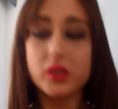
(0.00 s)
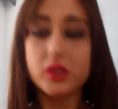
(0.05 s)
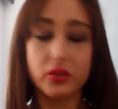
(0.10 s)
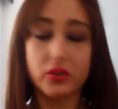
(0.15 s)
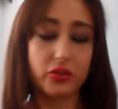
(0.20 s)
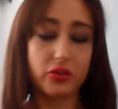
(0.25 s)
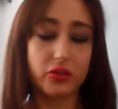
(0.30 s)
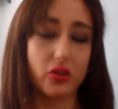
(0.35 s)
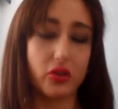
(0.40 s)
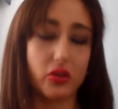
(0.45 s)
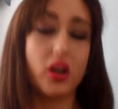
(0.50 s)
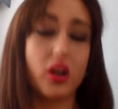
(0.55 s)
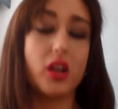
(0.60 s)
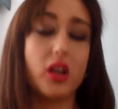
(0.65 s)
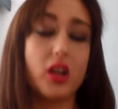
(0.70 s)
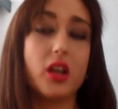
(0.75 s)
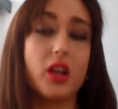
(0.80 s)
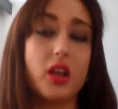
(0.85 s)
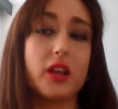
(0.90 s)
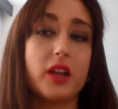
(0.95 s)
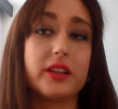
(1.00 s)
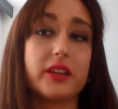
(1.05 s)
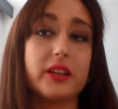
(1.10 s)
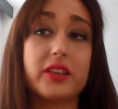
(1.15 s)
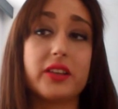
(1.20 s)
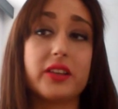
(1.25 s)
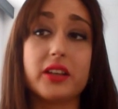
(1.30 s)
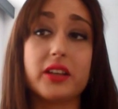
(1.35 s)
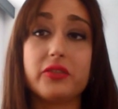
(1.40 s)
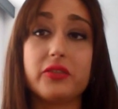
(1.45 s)
So
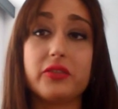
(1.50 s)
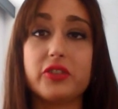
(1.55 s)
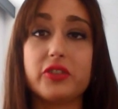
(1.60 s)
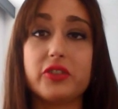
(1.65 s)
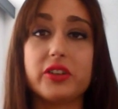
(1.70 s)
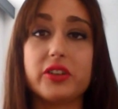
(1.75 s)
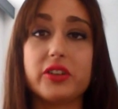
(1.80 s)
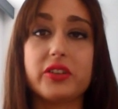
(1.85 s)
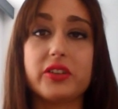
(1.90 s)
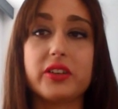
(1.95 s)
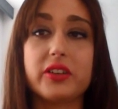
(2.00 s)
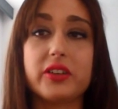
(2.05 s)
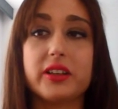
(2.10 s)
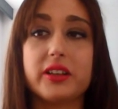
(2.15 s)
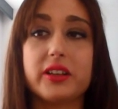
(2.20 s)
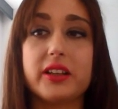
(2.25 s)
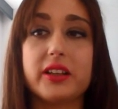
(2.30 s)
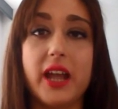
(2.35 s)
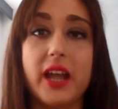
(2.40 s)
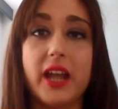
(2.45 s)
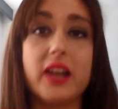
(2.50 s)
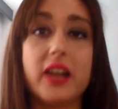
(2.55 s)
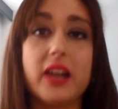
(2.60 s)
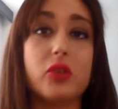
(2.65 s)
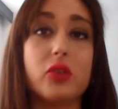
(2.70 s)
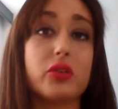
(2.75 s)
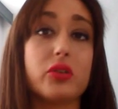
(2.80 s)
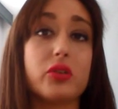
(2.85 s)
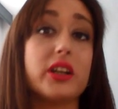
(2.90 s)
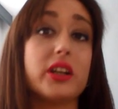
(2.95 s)
these are the first 10
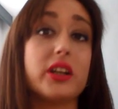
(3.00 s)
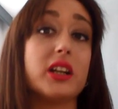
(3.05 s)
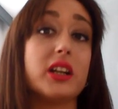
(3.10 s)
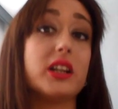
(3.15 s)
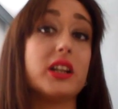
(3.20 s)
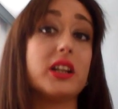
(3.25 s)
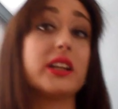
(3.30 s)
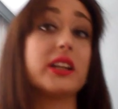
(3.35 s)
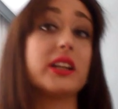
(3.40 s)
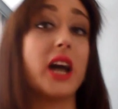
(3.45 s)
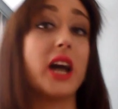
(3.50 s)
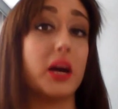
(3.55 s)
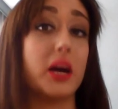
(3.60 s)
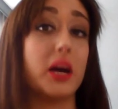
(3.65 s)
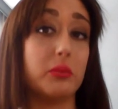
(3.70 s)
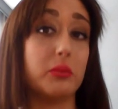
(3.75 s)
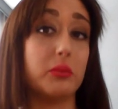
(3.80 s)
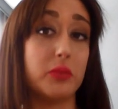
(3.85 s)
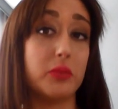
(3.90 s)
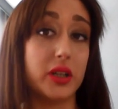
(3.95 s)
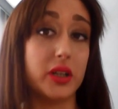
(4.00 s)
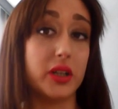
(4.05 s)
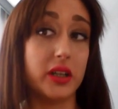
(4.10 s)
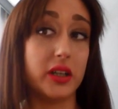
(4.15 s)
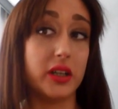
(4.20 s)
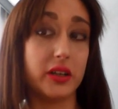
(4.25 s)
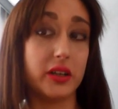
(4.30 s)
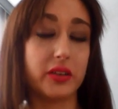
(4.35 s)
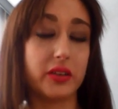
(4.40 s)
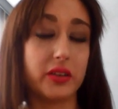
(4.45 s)
ordinal
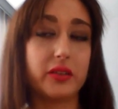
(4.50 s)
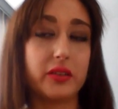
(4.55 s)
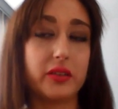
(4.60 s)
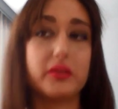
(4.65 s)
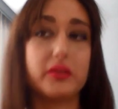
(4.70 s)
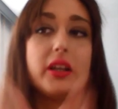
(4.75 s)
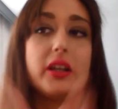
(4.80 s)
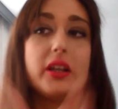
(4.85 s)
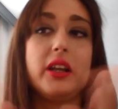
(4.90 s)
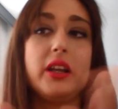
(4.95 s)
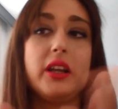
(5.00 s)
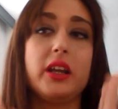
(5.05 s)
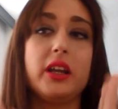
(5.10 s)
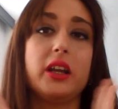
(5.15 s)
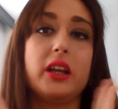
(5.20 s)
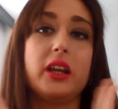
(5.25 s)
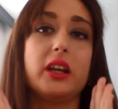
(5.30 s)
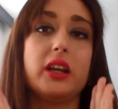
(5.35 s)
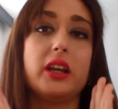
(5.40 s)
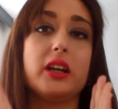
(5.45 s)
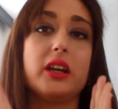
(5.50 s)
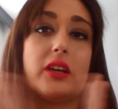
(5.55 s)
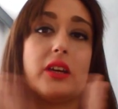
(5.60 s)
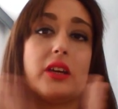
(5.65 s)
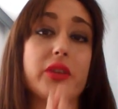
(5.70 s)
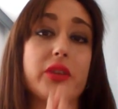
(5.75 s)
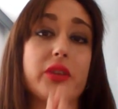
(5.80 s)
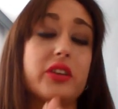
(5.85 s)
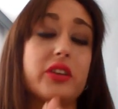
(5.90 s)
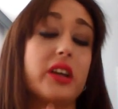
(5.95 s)
numbers,
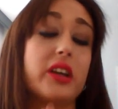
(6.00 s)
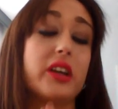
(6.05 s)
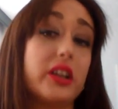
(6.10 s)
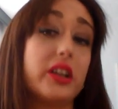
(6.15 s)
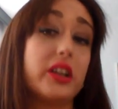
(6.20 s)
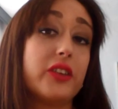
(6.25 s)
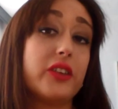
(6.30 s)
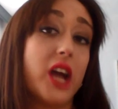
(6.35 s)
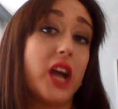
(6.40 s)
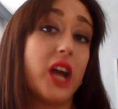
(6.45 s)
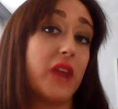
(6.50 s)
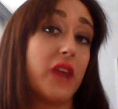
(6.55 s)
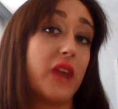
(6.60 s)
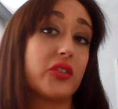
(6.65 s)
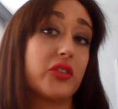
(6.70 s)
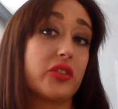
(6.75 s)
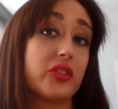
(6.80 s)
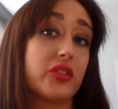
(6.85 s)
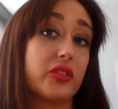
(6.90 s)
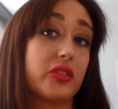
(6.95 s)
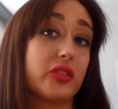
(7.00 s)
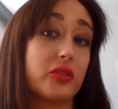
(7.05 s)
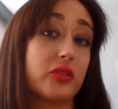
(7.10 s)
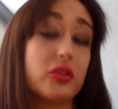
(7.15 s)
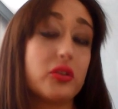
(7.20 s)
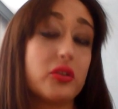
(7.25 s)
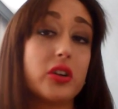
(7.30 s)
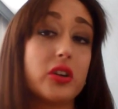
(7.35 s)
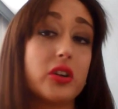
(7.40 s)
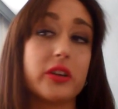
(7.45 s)
which you have just to
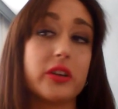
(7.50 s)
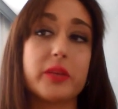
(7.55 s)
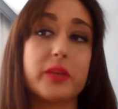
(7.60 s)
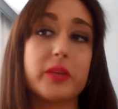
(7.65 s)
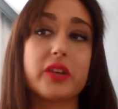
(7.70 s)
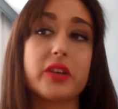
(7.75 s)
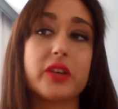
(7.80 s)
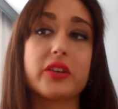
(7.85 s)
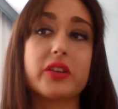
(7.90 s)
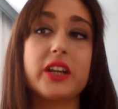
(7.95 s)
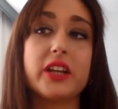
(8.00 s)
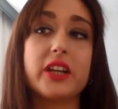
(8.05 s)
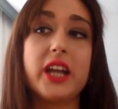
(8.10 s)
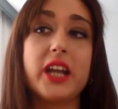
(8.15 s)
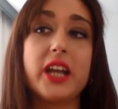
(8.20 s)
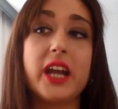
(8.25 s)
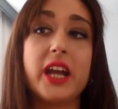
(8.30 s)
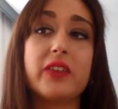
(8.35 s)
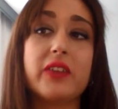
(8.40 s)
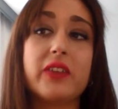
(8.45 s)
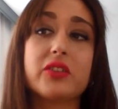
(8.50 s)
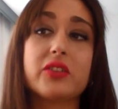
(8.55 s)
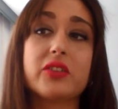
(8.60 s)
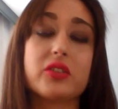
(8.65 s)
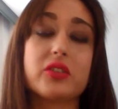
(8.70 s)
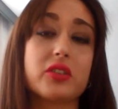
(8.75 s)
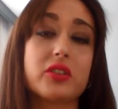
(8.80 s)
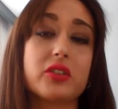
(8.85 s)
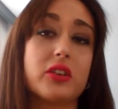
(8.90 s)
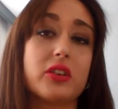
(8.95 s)
learn because they have a
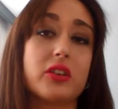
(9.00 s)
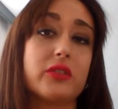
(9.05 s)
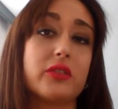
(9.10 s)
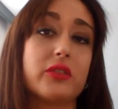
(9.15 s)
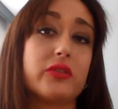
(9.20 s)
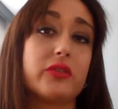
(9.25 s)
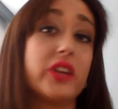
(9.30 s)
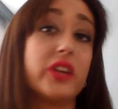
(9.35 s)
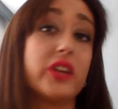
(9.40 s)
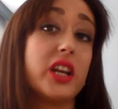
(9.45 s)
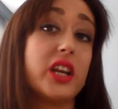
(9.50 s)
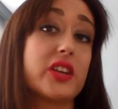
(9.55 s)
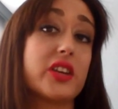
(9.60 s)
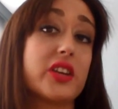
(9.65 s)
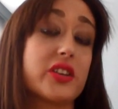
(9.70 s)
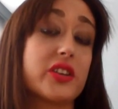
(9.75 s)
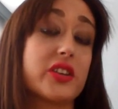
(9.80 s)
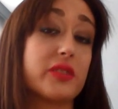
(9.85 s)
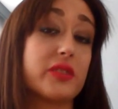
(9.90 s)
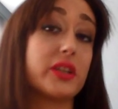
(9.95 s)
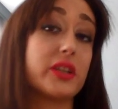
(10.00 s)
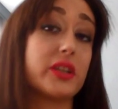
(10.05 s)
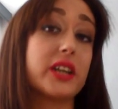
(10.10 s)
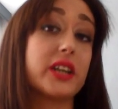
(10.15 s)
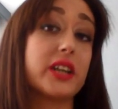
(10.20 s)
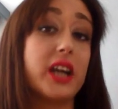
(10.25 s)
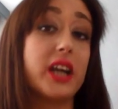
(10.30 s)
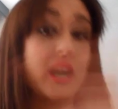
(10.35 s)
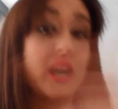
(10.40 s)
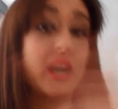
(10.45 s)
sort of relation with the
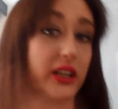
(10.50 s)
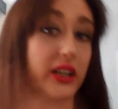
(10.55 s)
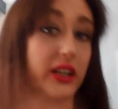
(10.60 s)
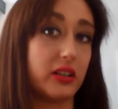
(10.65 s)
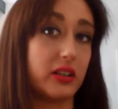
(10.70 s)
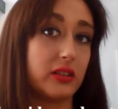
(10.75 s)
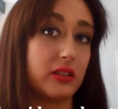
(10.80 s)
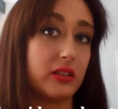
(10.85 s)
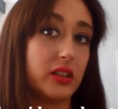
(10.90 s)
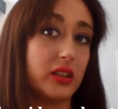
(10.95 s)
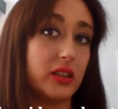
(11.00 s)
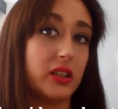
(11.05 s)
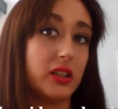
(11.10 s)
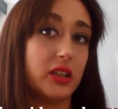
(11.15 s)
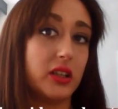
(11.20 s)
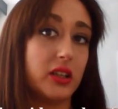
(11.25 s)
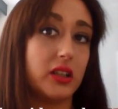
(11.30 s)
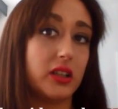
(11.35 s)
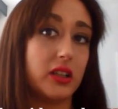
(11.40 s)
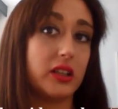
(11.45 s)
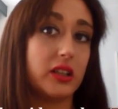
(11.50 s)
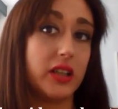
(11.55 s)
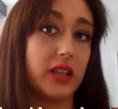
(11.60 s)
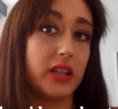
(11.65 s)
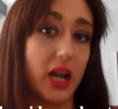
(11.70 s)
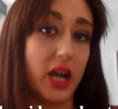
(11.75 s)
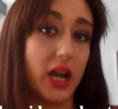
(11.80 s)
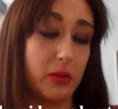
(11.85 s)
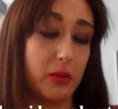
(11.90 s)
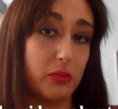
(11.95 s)
cardinal
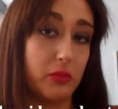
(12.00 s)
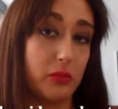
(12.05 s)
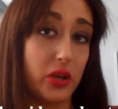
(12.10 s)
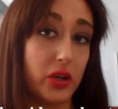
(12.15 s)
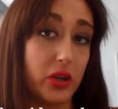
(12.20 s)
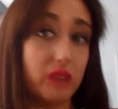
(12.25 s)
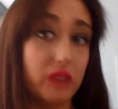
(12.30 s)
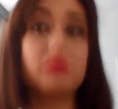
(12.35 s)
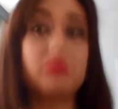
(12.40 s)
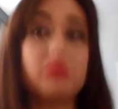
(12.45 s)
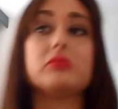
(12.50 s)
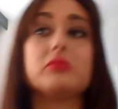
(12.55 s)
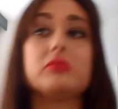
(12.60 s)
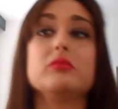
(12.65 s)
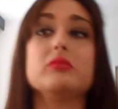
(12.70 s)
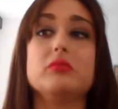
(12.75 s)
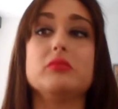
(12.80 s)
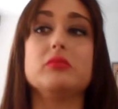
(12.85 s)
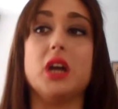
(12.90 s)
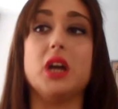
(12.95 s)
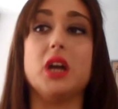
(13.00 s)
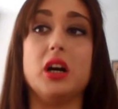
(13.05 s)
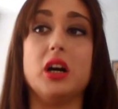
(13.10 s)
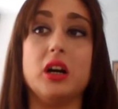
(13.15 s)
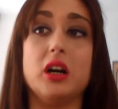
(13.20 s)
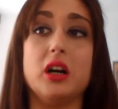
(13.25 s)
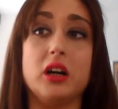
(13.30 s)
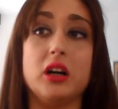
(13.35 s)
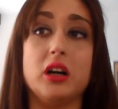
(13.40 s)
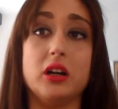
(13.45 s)
number,
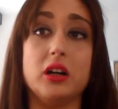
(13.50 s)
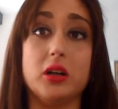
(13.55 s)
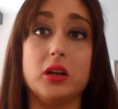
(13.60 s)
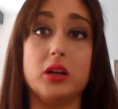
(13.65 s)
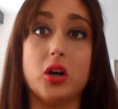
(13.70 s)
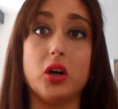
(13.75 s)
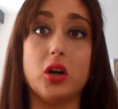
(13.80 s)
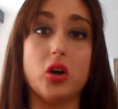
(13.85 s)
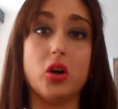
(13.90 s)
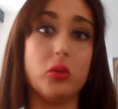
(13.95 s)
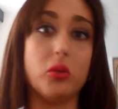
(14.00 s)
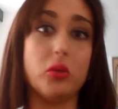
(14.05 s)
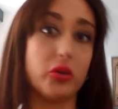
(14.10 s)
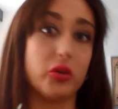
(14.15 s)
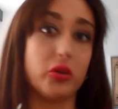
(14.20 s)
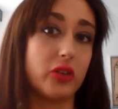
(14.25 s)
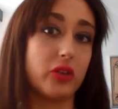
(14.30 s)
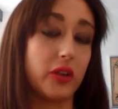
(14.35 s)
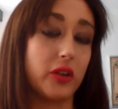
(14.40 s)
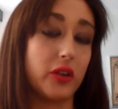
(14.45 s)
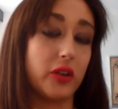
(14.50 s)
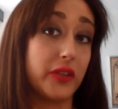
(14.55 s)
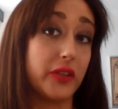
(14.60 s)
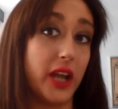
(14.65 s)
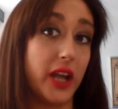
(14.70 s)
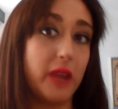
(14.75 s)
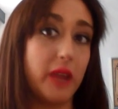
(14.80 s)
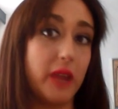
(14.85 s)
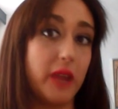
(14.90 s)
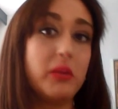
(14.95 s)
almost all of
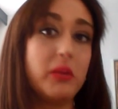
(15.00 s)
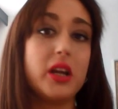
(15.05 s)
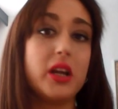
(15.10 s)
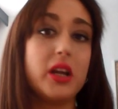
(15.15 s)
them,